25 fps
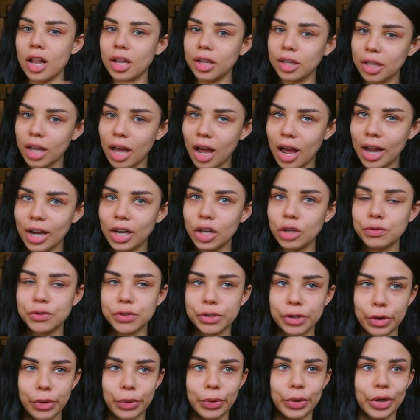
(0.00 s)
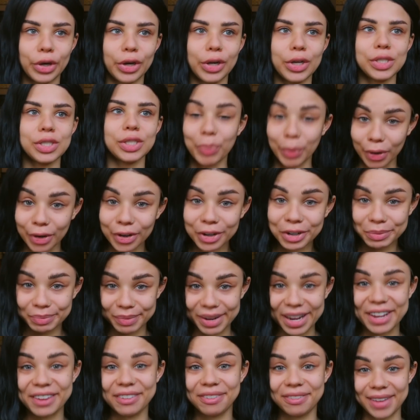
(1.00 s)
A lot of toners burn
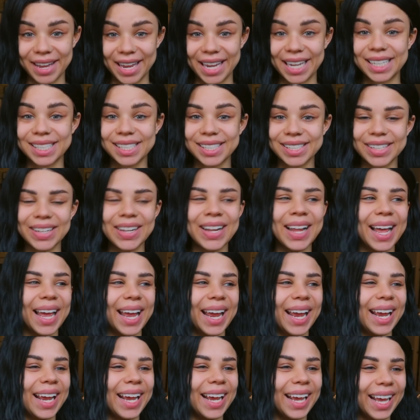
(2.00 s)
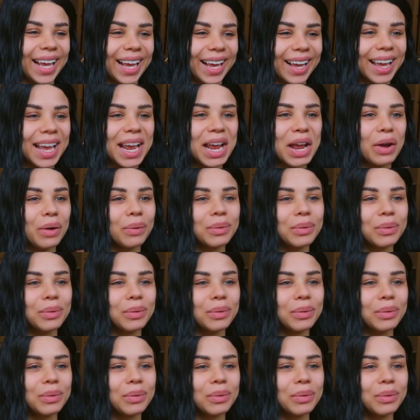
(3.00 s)
my face, like,